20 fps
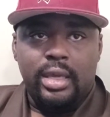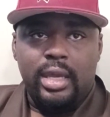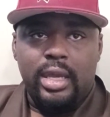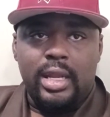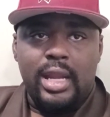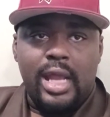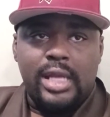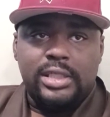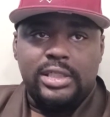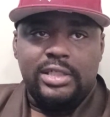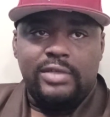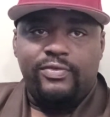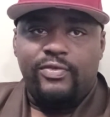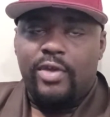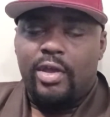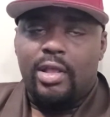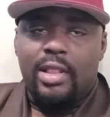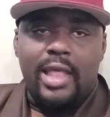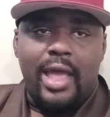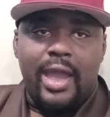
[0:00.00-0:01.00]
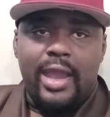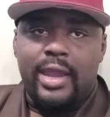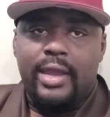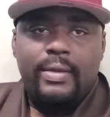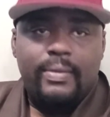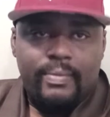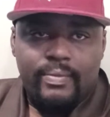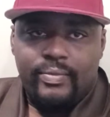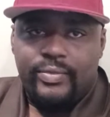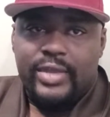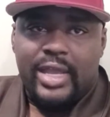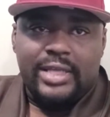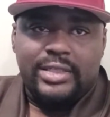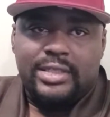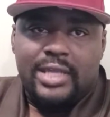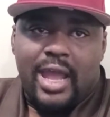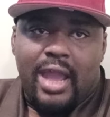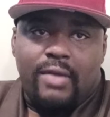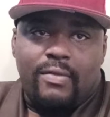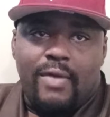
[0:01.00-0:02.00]
And I just feel like
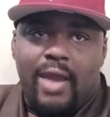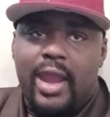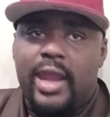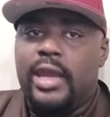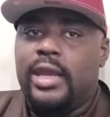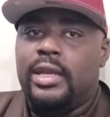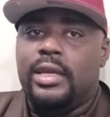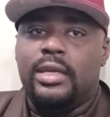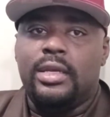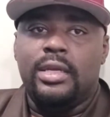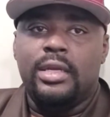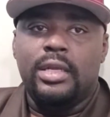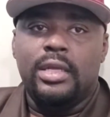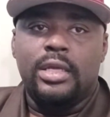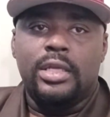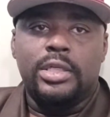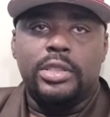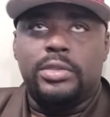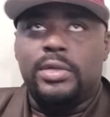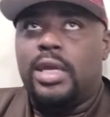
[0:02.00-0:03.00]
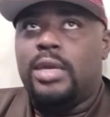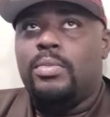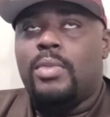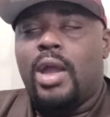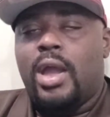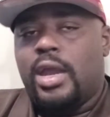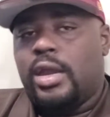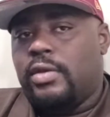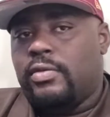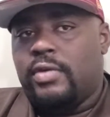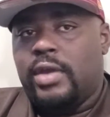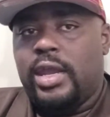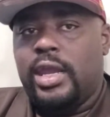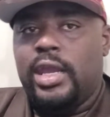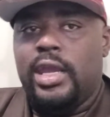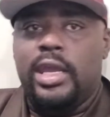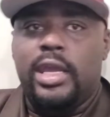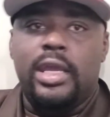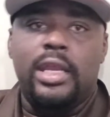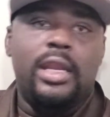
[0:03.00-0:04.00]
that's not right. Draymond
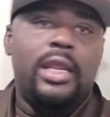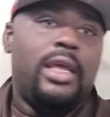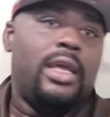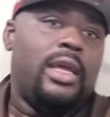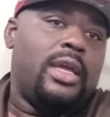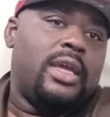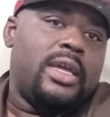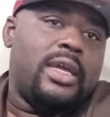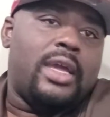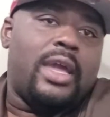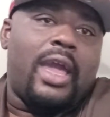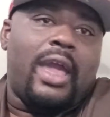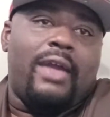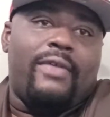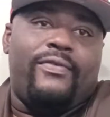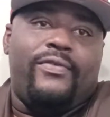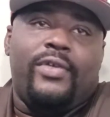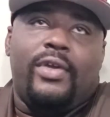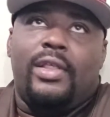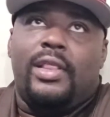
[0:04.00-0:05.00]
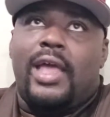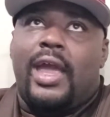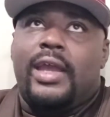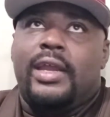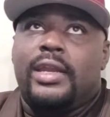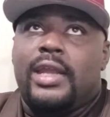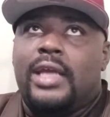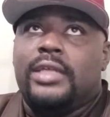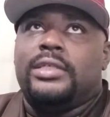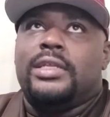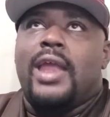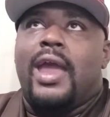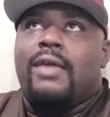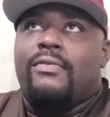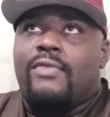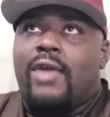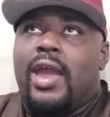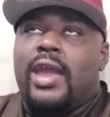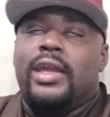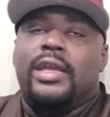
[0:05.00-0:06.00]
Green, I feel like that's
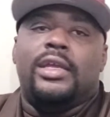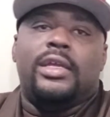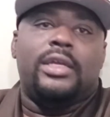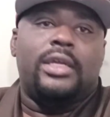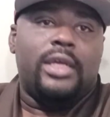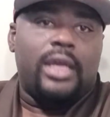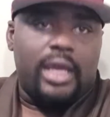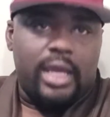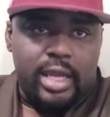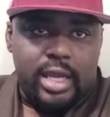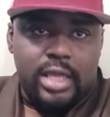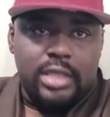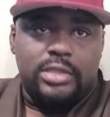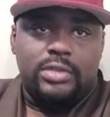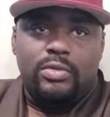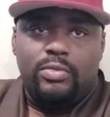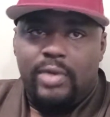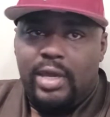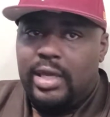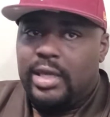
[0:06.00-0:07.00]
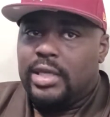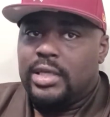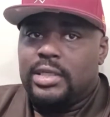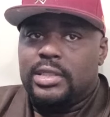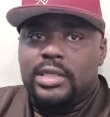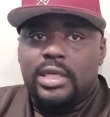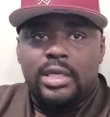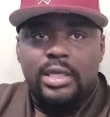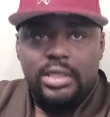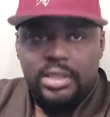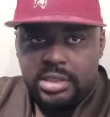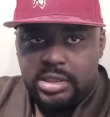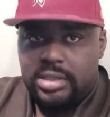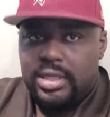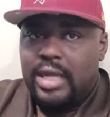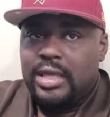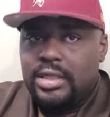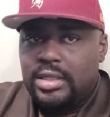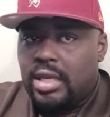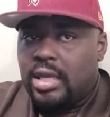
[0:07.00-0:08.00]
not right. Andrew Wiggins,
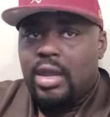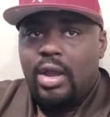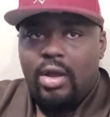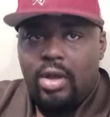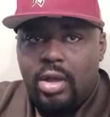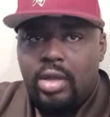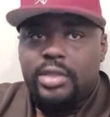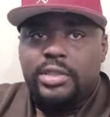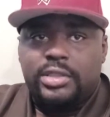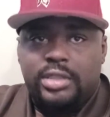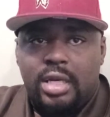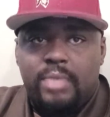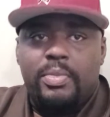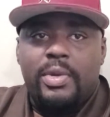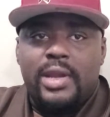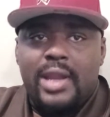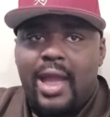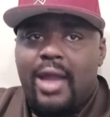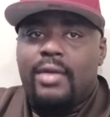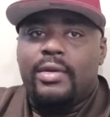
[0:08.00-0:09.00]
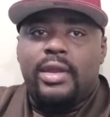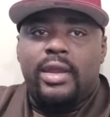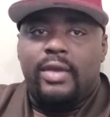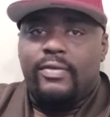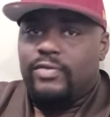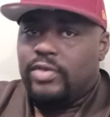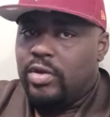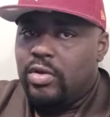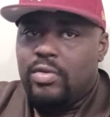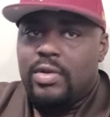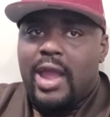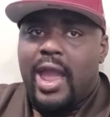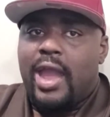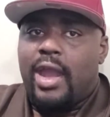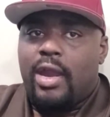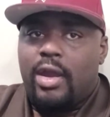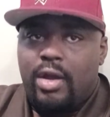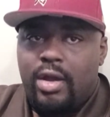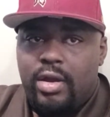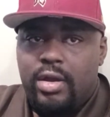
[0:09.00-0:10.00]
they all should have been out there. If you're
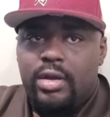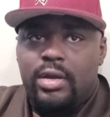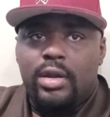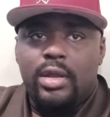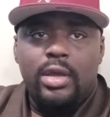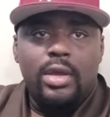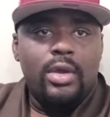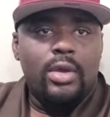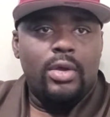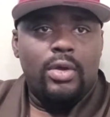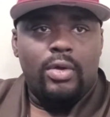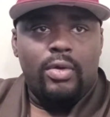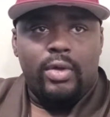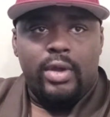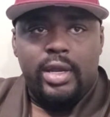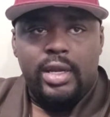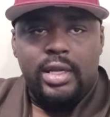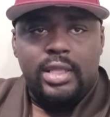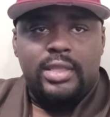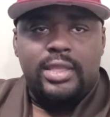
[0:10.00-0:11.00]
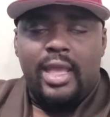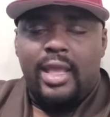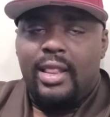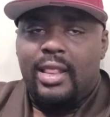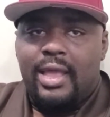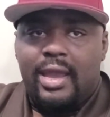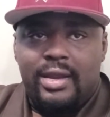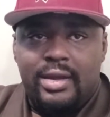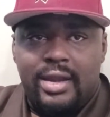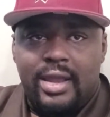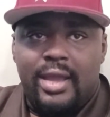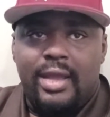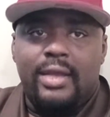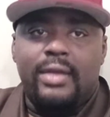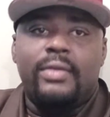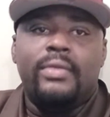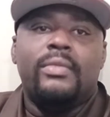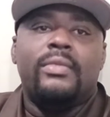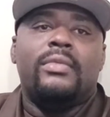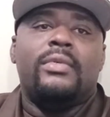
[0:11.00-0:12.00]
not hurt or anything like that,
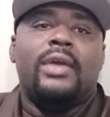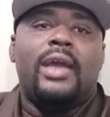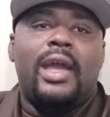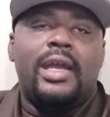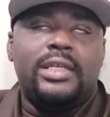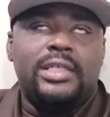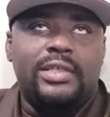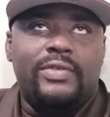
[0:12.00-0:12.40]
I